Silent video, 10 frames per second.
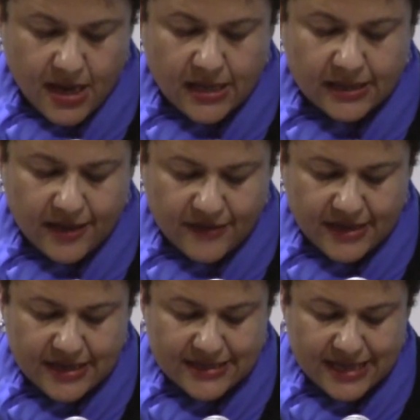
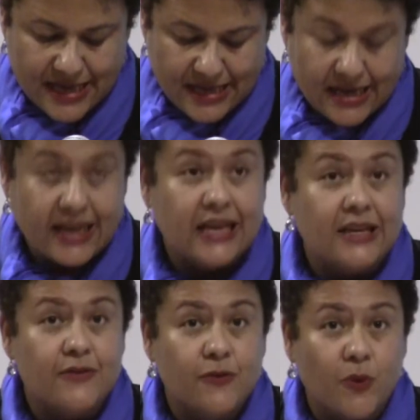eleven ten
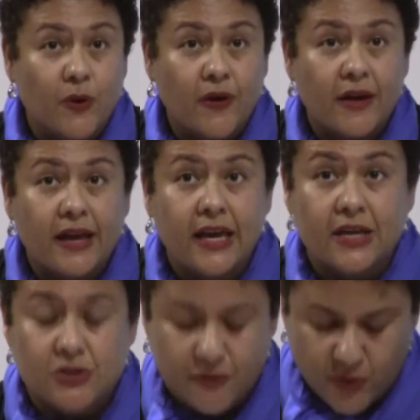eighty-four,
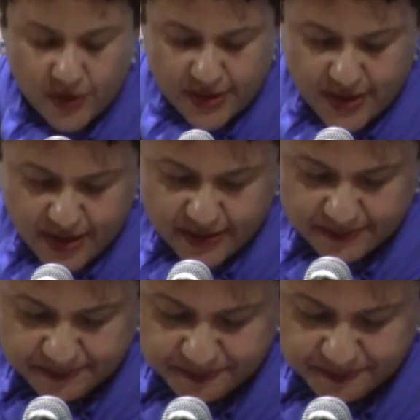age forty-nine.